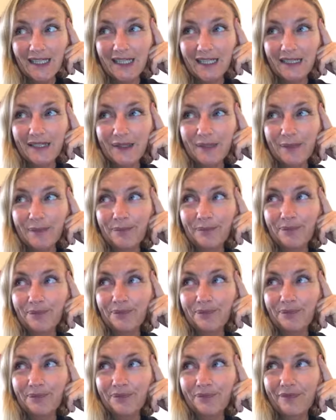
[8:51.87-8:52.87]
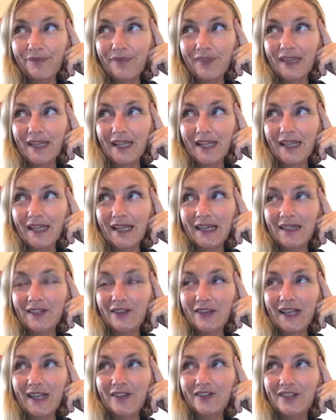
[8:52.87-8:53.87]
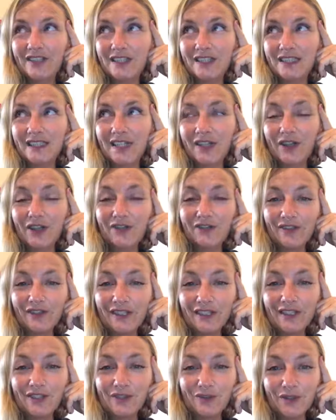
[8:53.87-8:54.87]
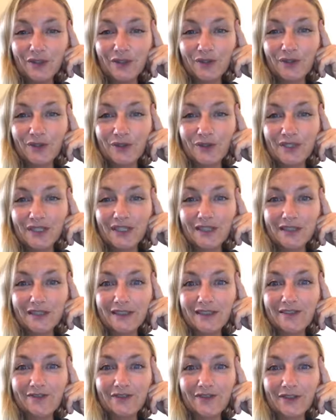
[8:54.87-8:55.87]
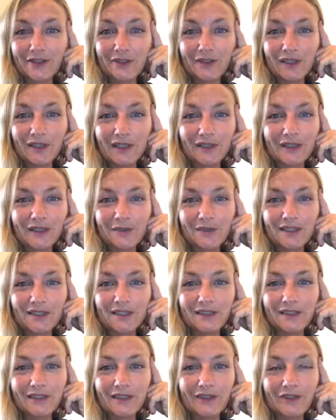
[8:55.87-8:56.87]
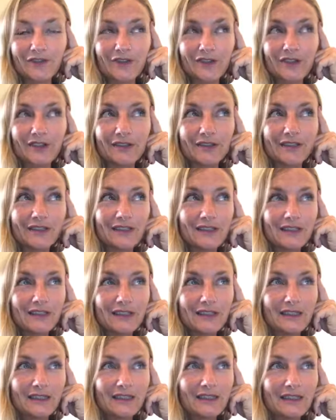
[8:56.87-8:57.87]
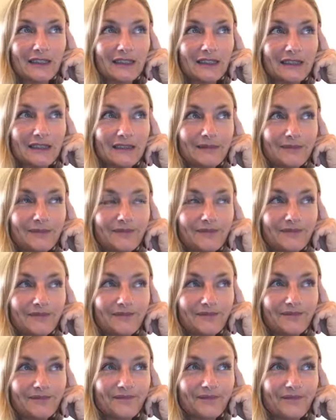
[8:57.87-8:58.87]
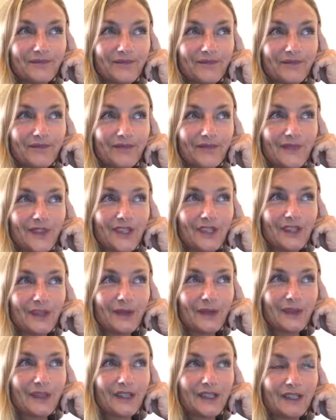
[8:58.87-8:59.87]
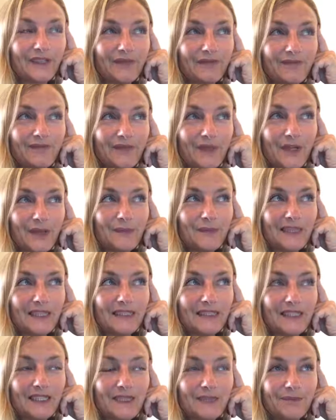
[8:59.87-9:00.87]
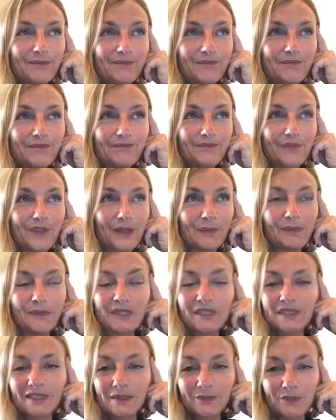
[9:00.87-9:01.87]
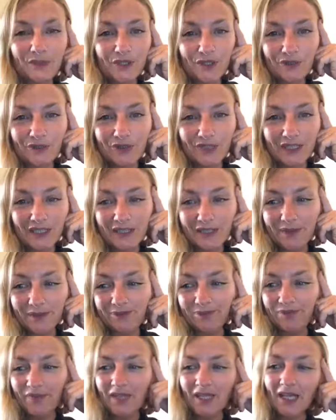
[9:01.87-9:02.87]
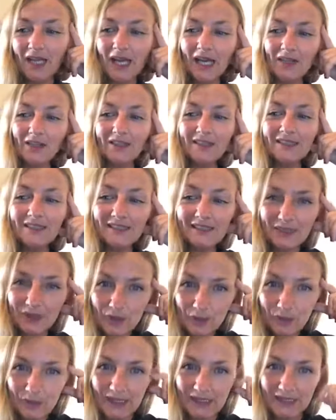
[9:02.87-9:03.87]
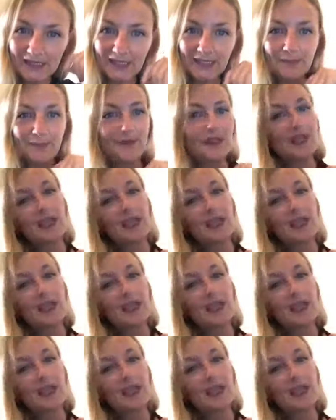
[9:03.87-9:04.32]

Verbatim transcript: Um, and I have to say I really struggled and I didn't feel like I was enough and um, you know I I missed him I missed him hugely and I still miss him